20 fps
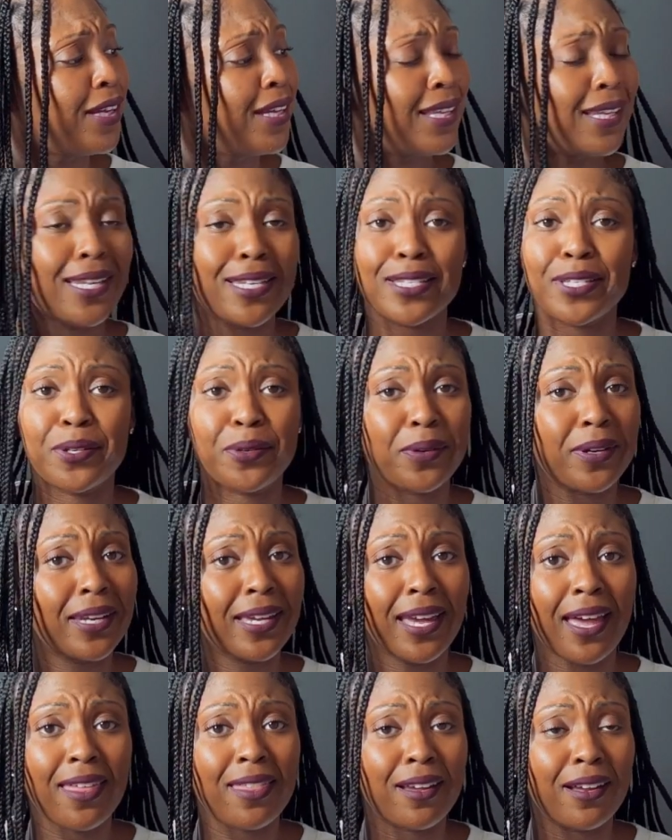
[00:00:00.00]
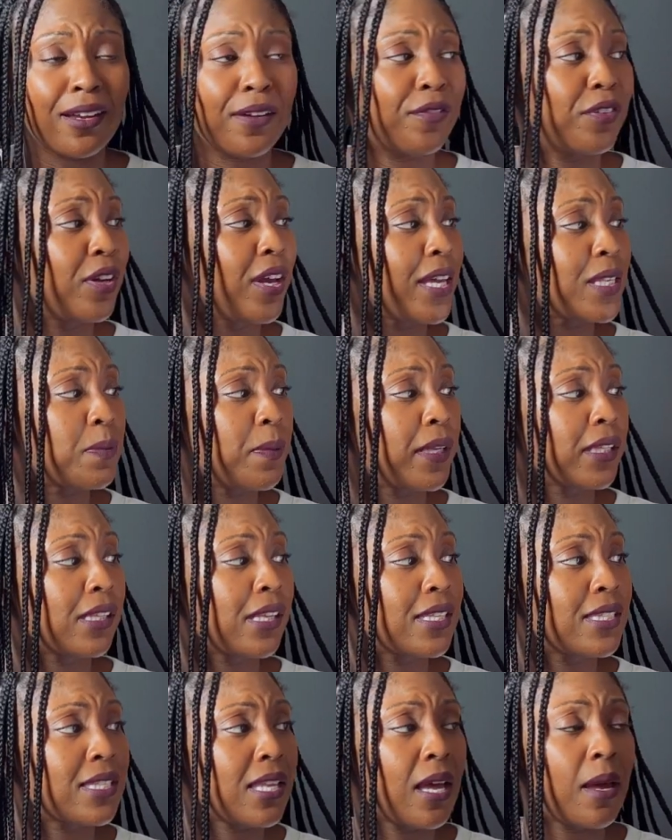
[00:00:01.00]
let's do it together. If you guys pick
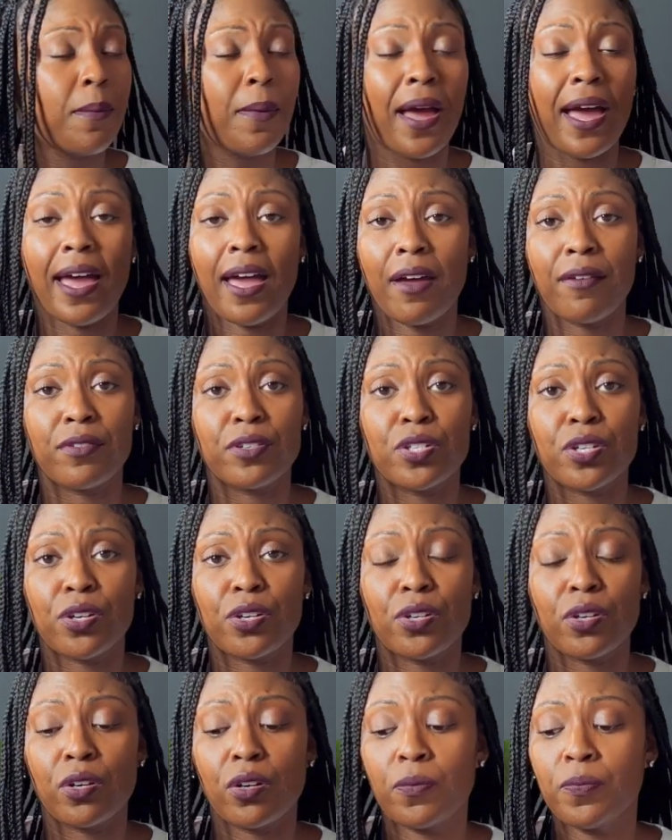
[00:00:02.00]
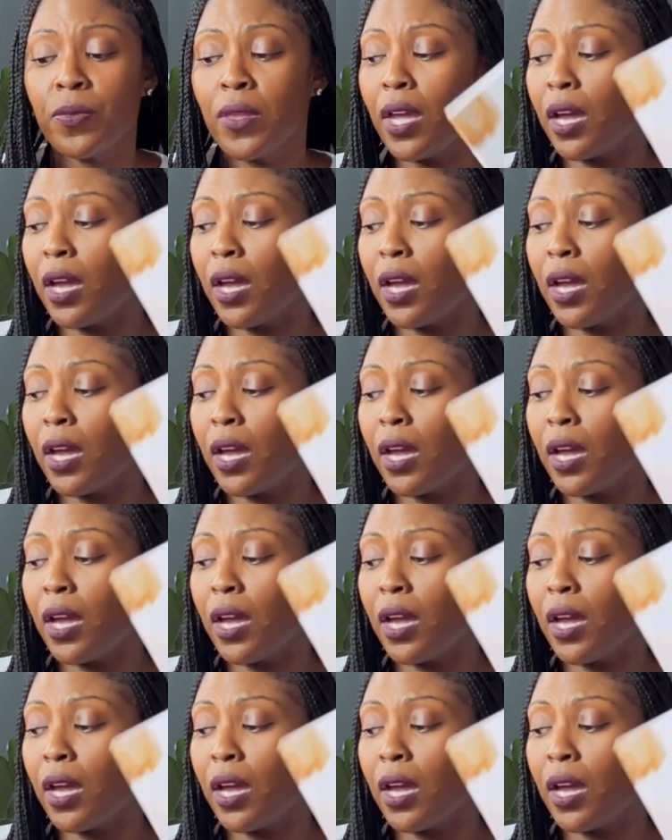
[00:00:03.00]
this up, I have a journal.